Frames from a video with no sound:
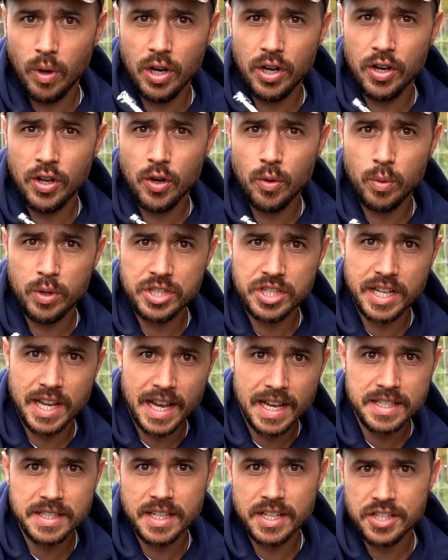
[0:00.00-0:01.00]
wanna know which
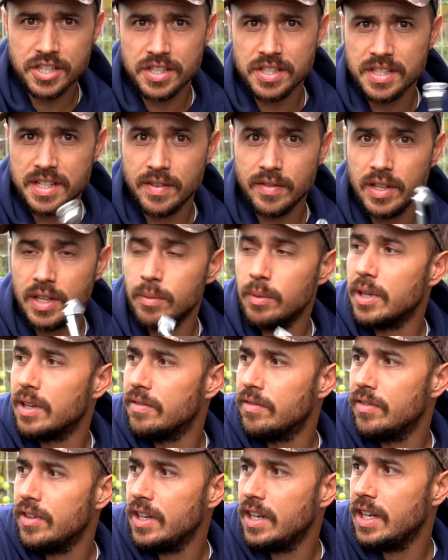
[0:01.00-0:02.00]
gas stations and everything we
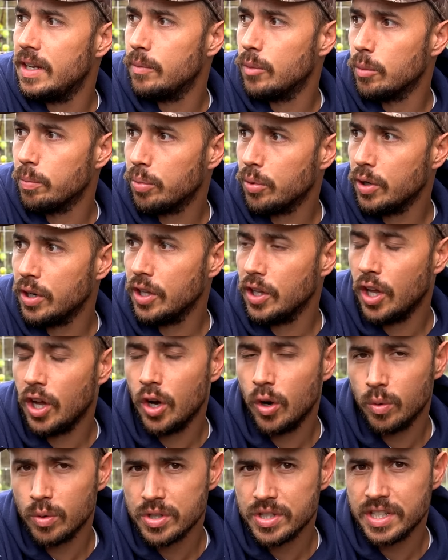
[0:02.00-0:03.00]
can fit in. We're pretty
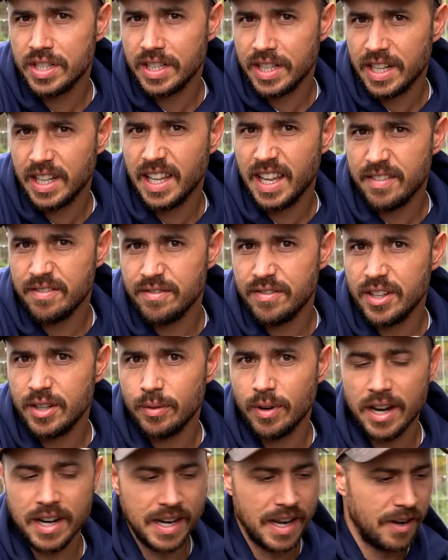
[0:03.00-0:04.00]
low, we're sitting at 11 feet right